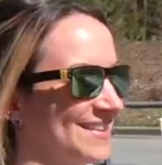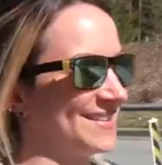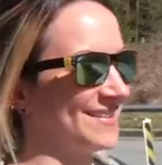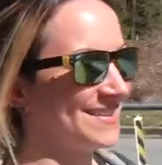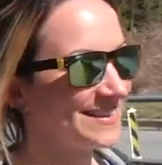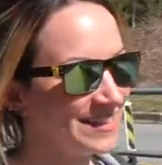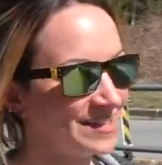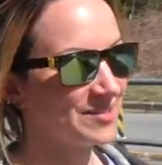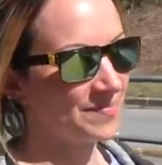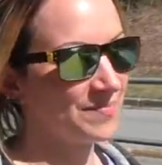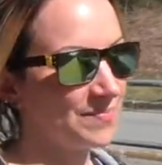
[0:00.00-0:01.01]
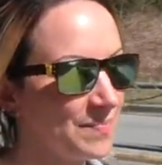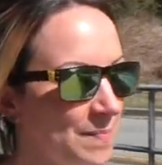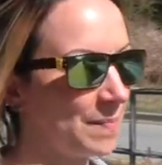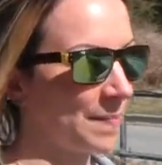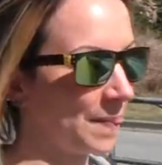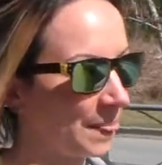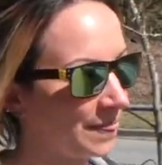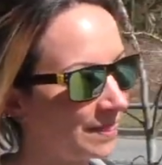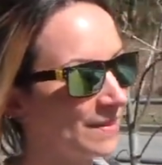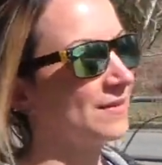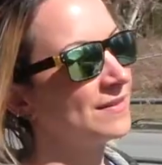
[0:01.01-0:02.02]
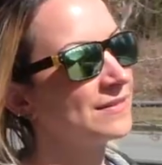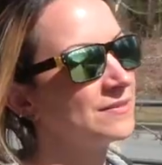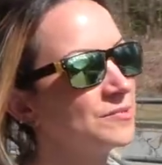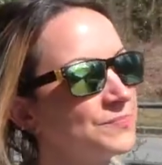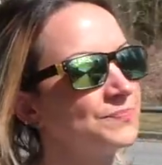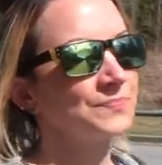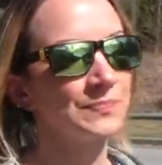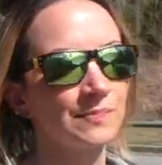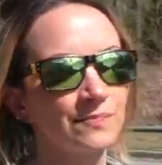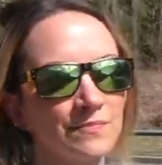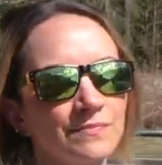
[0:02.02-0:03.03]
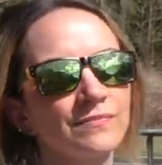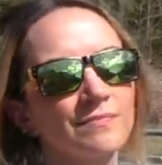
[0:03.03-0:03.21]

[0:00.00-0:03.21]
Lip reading: The person shown says nothing.